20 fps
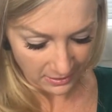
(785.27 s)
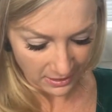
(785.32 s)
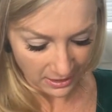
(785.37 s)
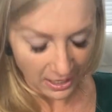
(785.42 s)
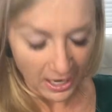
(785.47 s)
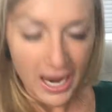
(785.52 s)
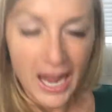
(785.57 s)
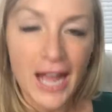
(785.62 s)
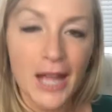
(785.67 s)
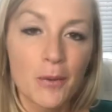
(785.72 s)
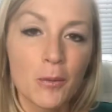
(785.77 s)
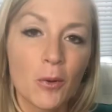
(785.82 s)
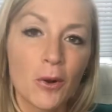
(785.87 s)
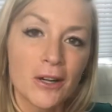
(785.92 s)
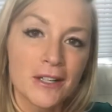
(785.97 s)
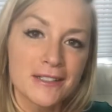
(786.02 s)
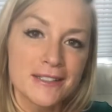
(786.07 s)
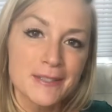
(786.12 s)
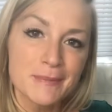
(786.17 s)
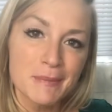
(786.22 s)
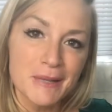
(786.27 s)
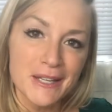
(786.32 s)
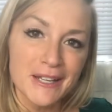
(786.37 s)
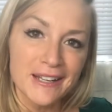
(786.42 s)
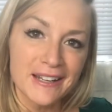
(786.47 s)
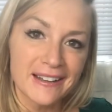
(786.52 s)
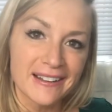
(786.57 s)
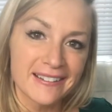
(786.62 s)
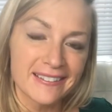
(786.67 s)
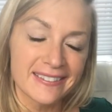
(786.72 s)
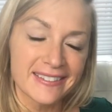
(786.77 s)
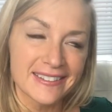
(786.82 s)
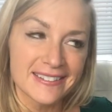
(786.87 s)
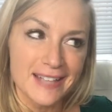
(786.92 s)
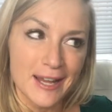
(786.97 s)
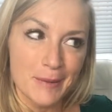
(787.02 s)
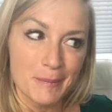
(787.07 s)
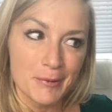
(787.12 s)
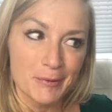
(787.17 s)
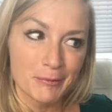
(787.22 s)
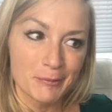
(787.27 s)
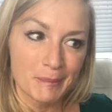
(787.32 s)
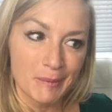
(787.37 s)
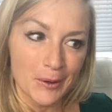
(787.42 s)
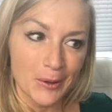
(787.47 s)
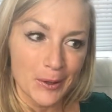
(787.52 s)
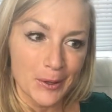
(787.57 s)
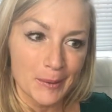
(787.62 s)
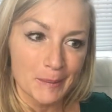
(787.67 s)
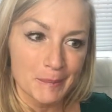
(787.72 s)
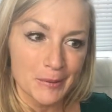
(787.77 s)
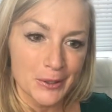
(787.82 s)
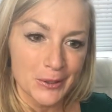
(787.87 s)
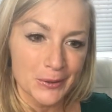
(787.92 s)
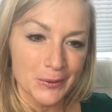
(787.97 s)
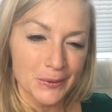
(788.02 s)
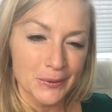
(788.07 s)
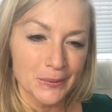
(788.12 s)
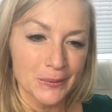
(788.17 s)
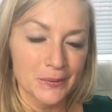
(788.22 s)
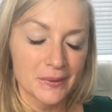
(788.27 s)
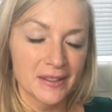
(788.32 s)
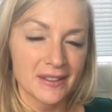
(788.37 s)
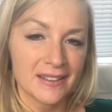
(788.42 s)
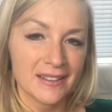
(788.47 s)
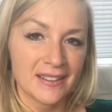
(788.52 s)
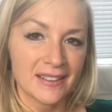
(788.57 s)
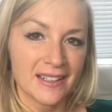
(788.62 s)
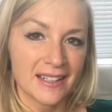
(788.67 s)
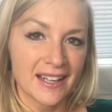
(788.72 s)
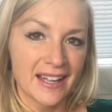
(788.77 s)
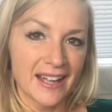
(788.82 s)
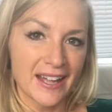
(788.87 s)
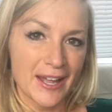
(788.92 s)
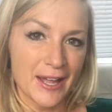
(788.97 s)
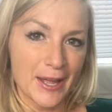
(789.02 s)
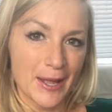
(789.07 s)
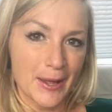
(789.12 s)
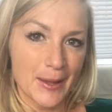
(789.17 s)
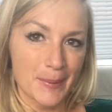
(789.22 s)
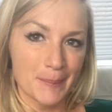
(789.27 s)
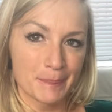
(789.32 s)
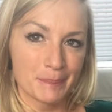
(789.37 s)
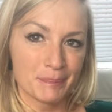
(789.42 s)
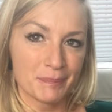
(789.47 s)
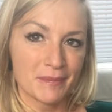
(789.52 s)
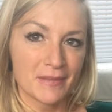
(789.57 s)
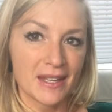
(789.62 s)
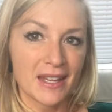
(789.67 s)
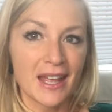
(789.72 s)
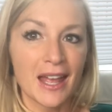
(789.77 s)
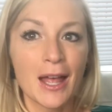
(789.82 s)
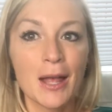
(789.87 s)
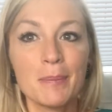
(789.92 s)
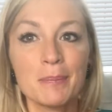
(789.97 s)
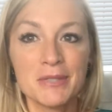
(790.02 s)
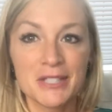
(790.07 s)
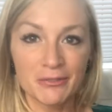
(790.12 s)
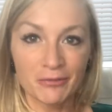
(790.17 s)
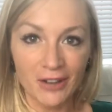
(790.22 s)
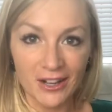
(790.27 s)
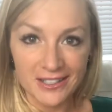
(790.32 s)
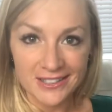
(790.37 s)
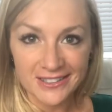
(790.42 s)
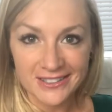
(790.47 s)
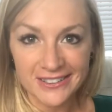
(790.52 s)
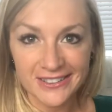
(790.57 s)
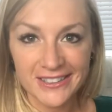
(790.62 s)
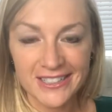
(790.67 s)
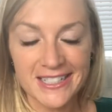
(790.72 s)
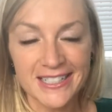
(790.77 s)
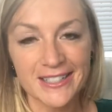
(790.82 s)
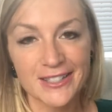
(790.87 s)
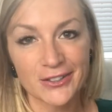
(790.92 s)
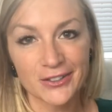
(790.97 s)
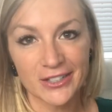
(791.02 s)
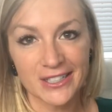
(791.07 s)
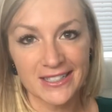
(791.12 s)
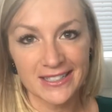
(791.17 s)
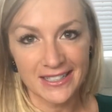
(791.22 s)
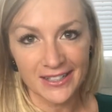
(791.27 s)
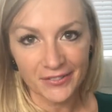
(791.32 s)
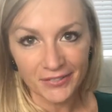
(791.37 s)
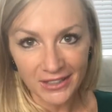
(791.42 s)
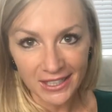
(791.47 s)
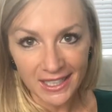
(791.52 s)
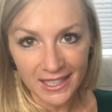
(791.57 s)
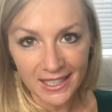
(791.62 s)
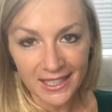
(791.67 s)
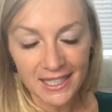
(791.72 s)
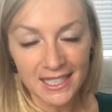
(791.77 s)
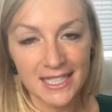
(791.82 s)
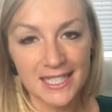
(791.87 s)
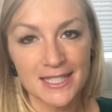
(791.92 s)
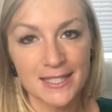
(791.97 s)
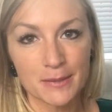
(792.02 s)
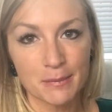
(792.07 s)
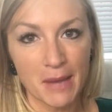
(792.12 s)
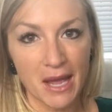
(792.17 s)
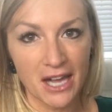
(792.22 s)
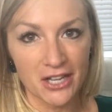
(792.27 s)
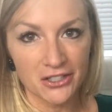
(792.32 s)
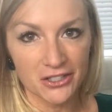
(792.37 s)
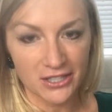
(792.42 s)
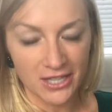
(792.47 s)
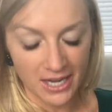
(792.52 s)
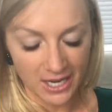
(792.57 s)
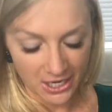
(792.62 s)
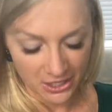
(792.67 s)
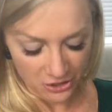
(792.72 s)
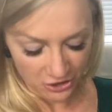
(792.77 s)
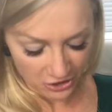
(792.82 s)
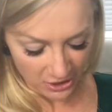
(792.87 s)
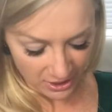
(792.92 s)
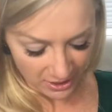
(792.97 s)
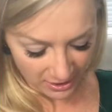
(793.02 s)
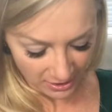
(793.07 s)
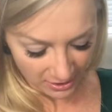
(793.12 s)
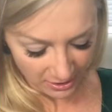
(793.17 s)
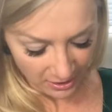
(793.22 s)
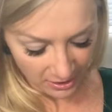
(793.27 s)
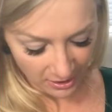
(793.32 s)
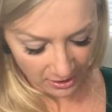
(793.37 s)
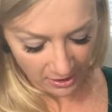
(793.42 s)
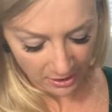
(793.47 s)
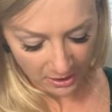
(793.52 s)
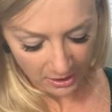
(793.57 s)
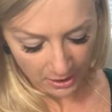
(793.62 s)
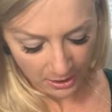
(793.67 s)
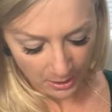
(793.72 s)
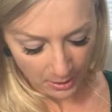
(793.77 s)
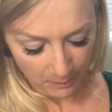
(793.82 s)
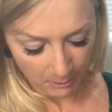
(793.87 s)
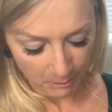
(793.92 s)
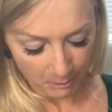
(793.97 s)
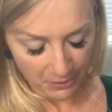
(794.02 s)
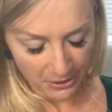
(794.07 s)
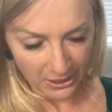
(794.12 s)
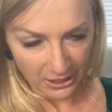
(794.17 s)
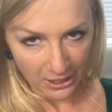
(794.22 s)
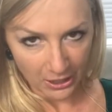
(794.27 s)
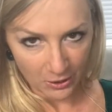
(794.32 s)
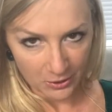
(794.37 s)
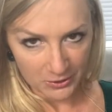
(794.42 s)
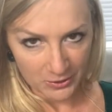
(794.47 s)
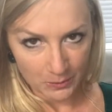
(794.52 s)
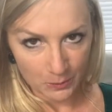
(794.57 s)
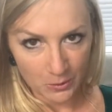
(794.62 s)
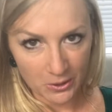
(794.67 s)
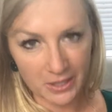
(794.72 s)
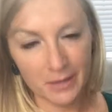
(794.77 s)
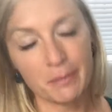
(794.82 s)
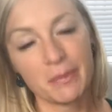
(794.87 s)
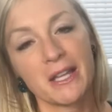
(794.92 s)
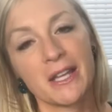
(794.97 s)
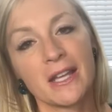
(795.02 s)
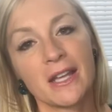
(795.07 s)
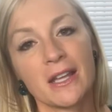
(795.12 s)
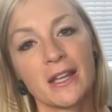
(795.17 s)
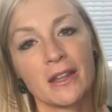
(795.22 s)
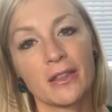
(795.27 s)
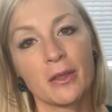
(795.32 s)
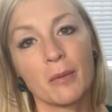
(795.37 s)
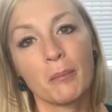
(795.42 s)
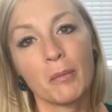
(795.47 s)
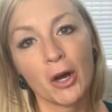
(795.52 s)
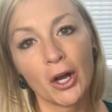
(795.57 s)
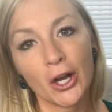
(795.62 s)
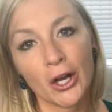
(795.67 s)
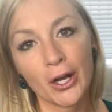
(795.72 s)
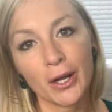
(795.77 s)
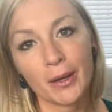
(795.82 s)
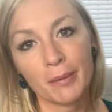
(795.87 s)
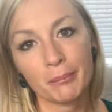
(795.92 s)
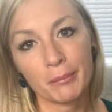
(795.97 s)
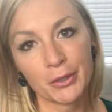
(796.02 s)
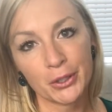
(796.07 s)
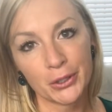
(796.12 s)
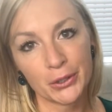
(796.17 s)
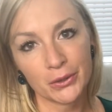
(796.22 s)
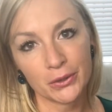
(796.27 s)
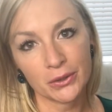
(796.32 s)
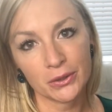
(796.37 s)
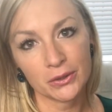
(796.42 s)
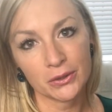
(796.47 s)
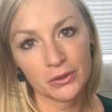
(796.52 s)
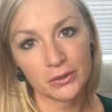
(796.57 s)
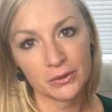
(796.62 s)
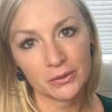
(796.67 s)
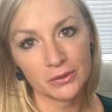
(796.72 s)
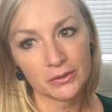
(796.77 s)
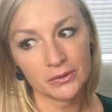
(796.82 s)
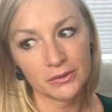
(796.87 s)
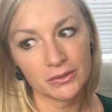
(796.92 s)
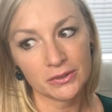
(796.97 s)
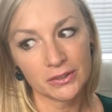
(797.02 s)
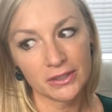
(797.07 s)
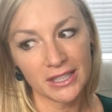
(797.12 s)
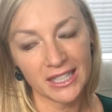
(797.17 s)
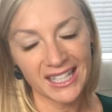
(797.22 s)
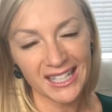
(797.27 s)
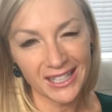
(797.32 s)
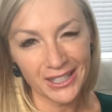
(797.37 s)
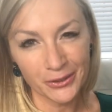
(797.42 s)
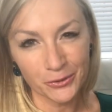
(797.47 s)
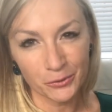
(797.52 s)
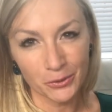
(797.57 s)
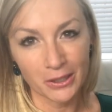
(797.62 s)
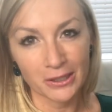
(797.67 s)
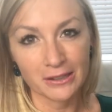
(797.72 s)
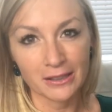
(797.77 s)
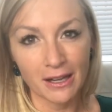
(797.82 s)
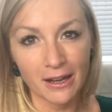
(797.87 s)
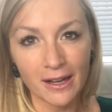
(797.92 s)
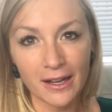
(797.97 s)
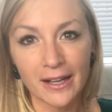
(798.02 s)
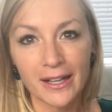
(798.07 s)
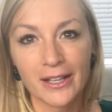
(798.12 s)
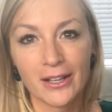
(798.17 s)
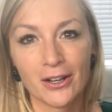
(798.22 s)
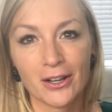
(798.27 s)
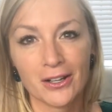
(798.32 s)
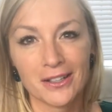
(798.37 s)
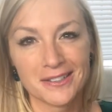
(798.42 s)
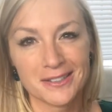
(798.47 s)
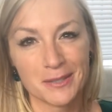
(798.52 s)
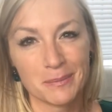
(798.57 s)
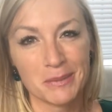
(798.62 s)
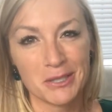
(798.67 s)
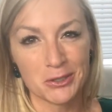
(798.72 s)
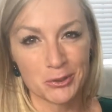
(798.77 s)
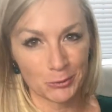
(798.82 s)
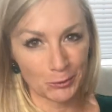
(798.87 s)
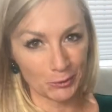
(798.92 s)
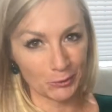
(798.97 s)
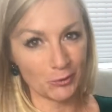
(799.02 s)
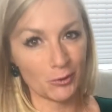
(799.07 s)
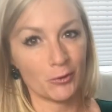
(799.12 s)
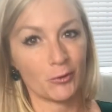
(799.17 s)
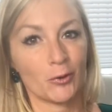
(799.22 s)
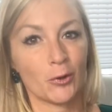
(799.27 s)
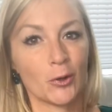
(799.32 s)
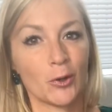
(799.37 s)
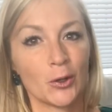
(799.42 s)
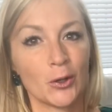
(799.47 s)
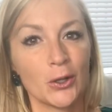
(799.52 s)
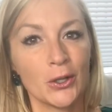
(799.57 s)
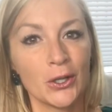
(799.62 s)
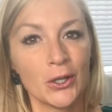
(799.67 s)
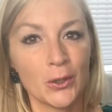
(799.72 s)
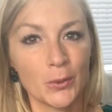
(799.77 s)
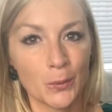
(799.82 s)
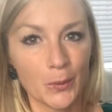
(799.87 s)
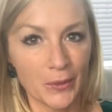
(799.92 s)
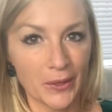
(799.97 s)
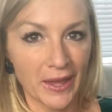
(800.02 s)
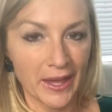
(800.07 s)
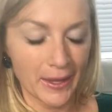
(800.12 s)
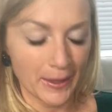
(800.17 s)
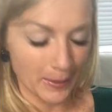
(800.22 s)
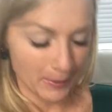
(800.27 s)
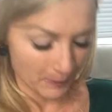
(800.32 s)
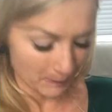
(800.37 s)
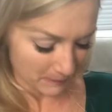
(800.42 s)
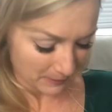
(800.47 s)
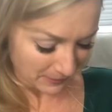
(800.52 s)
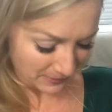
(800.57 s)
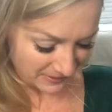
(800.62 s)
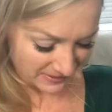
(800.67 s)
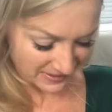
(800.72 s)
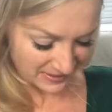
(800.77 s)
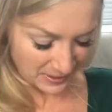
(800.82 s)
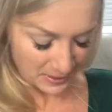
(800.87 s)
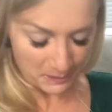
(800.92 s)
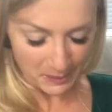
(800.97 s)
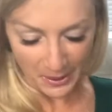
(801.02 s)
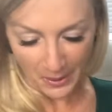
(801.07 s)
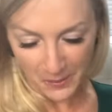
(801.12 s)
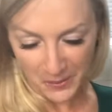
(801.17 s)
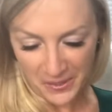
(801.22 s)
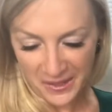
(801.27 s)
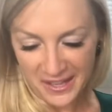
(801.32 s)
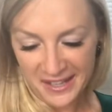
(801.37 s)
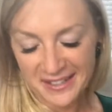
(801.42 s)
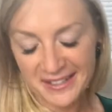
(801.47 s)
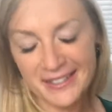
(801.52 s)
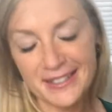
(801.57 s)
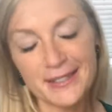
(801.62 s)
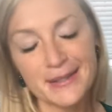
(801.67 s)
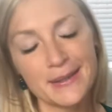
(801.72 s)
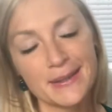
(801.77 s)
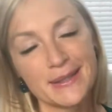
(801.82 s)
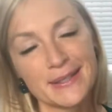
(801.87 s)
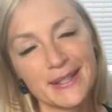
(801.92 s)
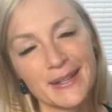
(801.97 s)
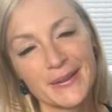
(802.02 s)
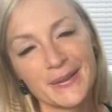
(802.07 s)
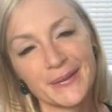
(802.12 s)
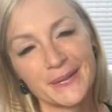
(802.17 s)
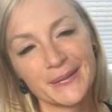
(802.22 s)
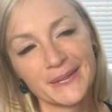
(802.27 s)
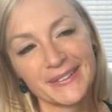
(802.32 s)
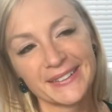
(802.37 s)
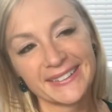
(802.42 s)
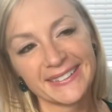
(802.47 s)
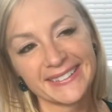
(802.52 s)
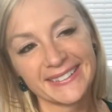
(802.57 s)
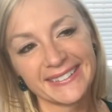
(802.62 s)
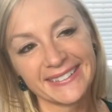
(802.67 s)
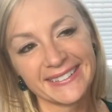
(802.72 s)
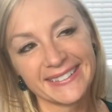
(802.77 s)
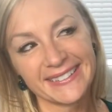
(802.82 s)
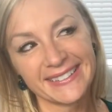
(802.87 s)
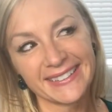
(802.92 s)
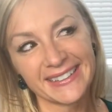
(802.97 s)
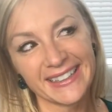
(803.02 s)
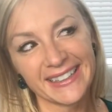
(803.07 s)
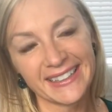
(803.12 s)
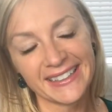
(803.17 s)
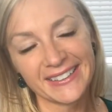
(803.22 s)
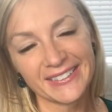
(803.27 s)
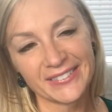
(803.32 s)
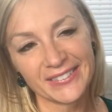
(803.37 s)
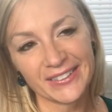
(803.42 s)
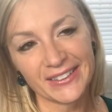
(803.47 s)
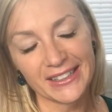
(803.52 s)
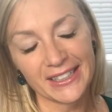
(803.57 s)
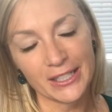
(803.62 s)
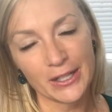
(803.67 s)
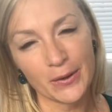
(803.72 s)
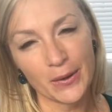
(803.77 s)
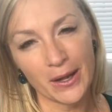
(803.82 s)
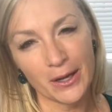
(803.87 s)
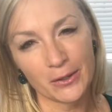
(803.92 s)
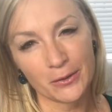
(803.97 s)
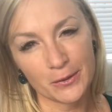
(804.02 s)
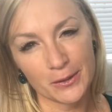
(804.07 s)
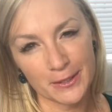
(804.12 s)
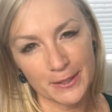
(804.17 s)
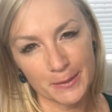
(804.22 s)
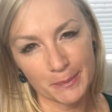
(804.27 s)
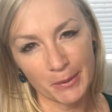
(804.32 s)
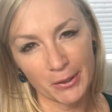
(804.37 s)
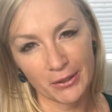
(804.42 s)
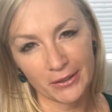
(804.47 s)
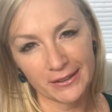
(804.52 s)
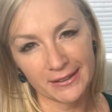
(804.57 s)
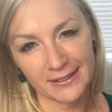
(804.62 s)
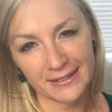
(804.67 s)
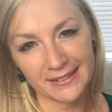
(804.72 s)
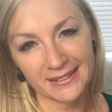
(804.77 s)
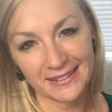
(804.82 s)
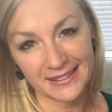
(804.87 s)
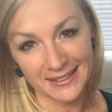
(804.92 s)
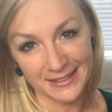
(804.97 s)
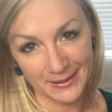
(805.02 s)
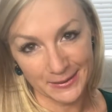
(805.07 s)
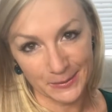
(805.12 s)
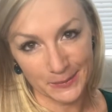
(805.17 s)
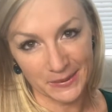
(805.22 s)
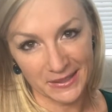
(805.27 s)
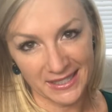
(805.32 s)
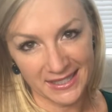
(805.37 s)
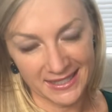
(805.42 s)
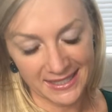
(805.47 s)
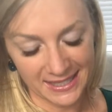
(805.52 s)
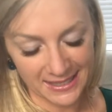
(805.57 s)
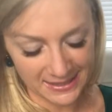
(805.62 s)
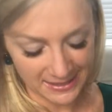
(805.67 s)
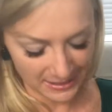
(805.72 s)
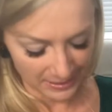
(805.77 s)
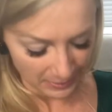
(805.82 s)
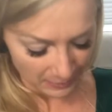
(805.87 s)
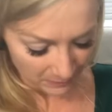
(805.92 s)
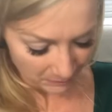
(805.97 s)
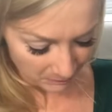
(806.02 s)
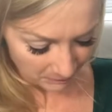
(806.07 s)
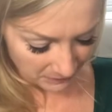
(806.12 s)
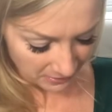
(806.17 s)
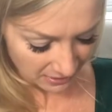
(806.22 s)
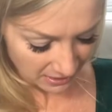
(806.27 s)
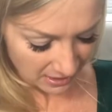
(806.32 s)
I want to be the type of mom who helps foster his creativity and his imagination, but I also want to be the mom who he can rely on to be truthful with him about things. So I didn't really know how to respond, and this is what I said to him.